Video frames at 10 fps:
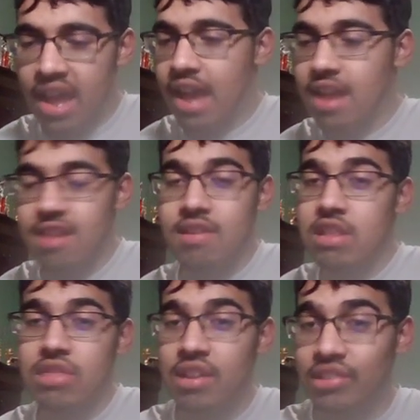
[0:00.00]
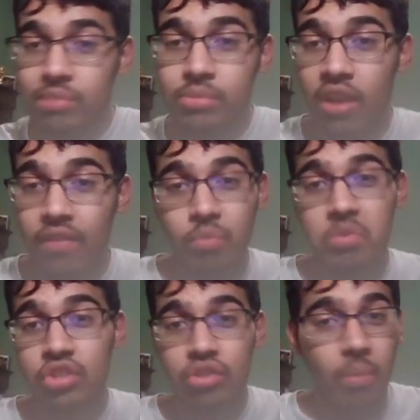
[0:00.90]
And he thinks to himself, we
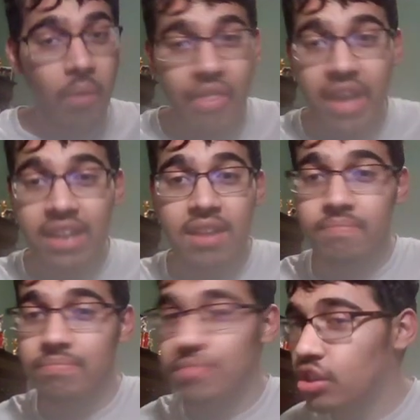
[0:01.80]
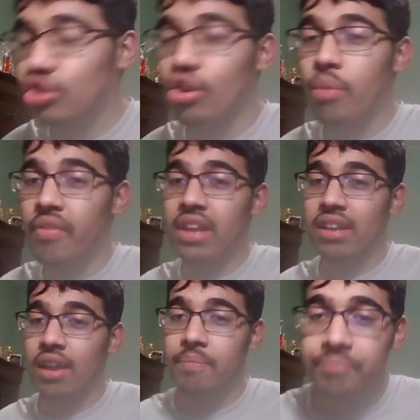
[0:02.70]
should have won that game. He should have won that
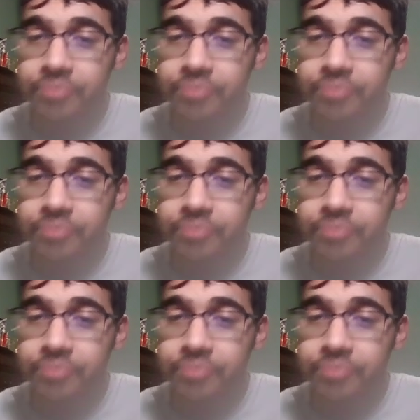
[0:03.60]
game.